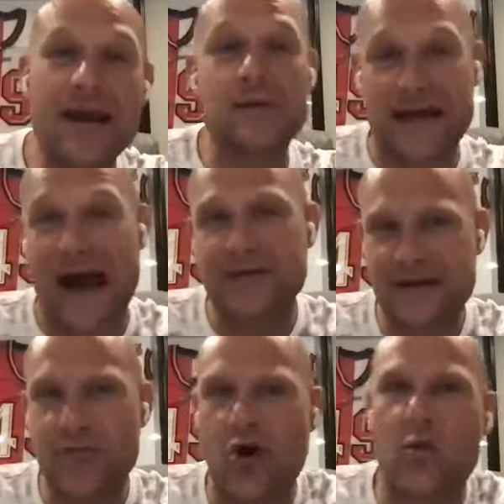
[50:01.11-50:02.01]
It was a house I
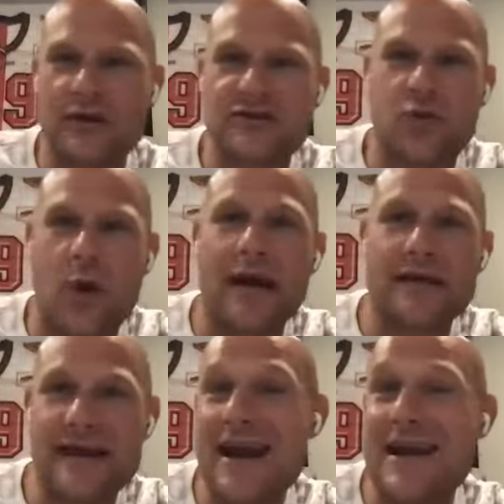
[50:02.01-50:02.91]
bought with a squatting
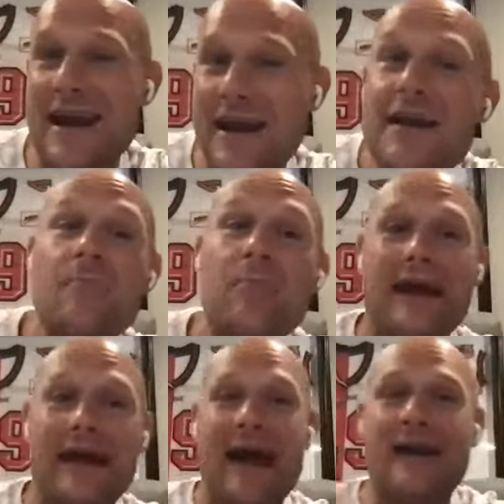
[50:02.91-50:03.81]
tenant in it, but I
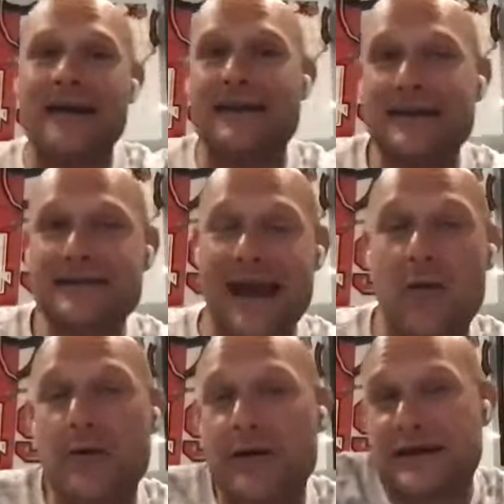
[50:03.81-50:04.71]
got it at a
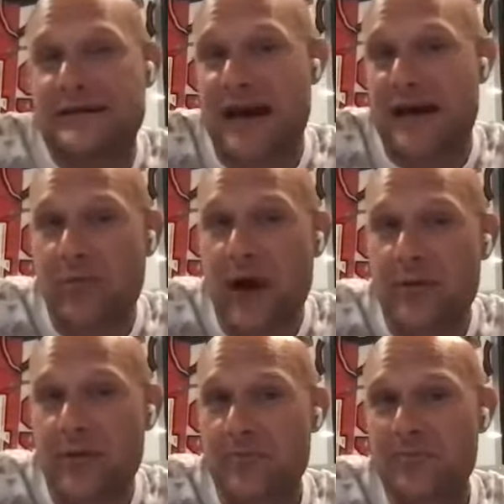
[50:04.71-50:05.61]
discount because I solved the
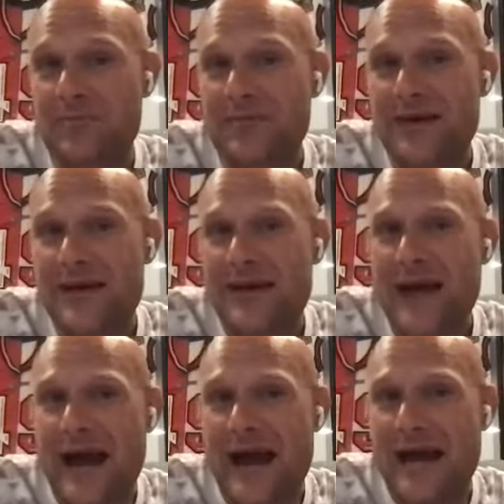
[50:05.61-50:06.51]
problem.
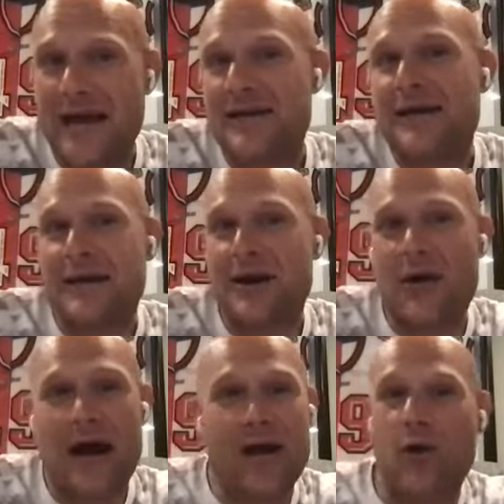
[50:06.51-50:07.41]
And you know,
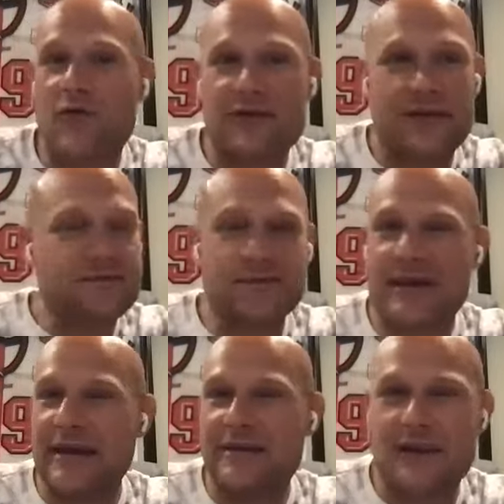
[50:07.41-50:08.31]
I offered them some
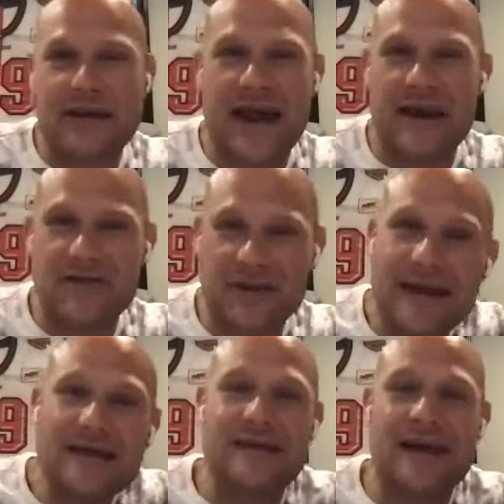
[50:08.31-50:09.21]
key cash for
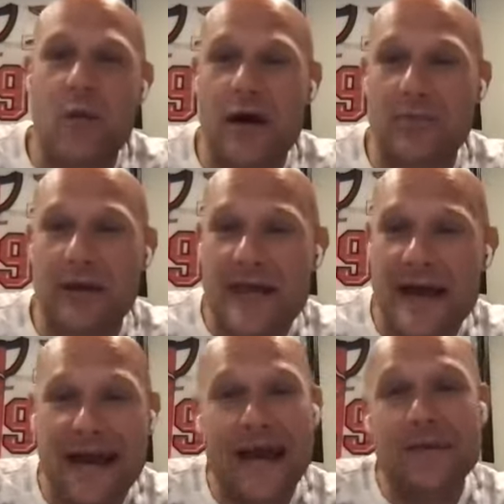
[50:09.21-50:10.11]
keys. They didn't want to play
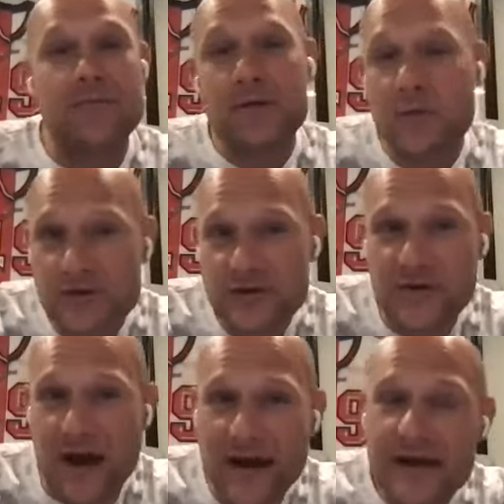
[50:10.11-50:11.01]
that game, which is
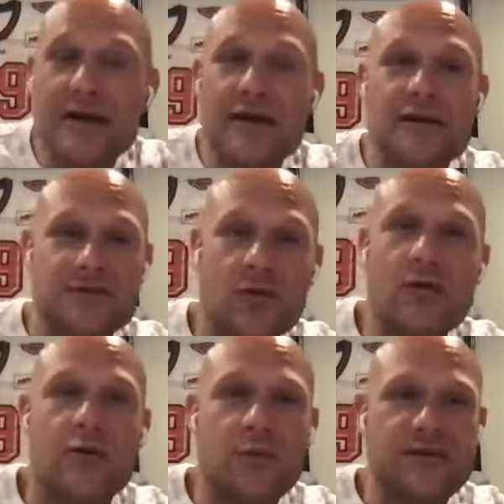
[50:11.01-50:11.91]
fine. So
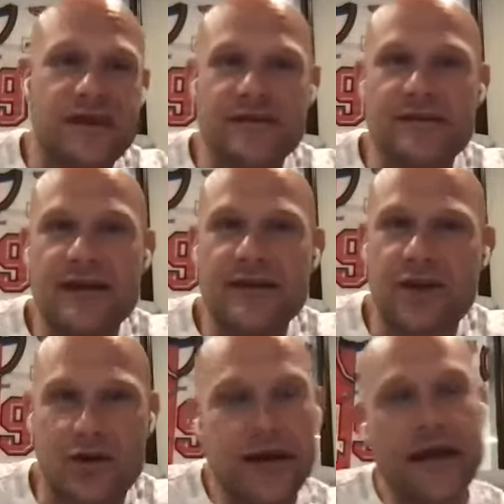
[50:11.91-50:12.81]
we sent it to the
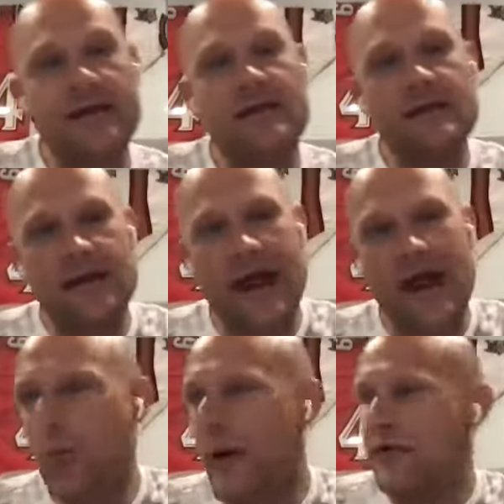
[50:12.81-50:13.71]
attorney, and
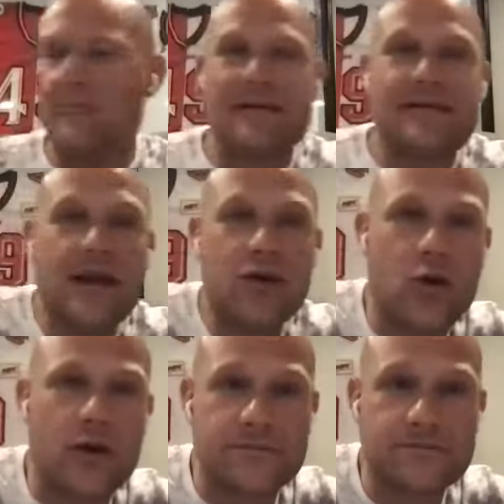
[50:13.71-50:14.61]
now I'm waiting for my day in
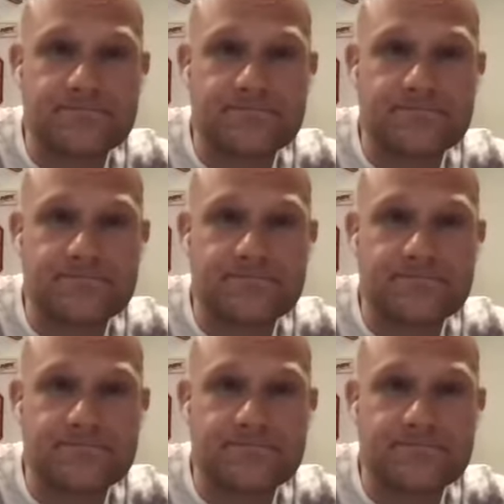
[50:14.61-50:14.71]
court.